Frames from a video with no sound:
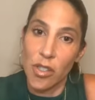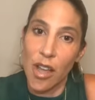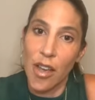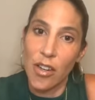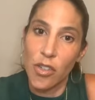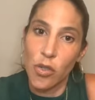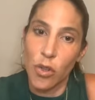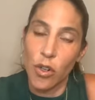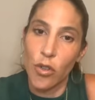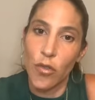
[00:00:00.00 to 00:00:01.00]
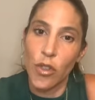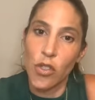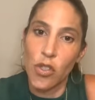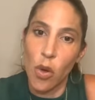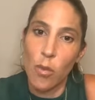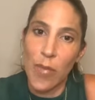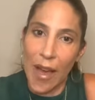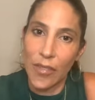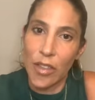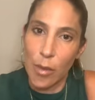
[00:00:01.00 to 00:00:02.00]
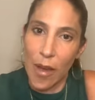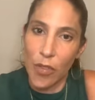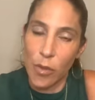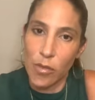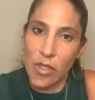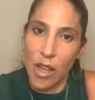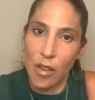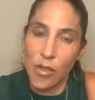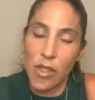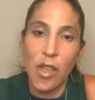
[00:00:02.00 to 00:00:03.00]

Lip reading: anxiety disorder who feels so badly about themselves